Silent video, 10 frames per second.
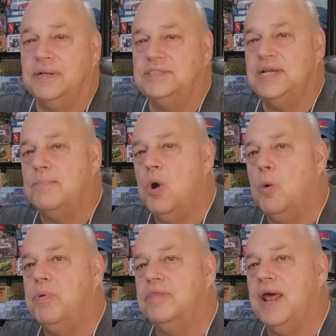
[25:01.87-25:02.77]
Gee, I'm
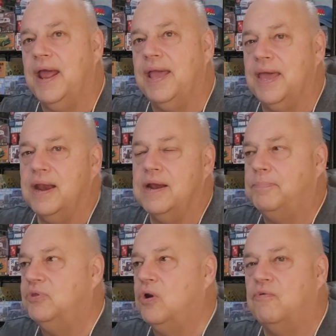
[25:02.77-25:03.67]
hoping that I can get it
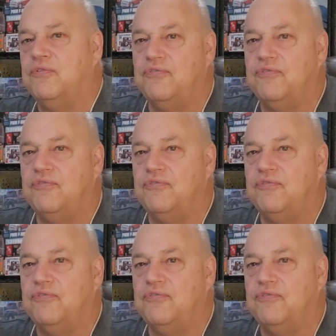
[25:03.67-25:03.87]
up to over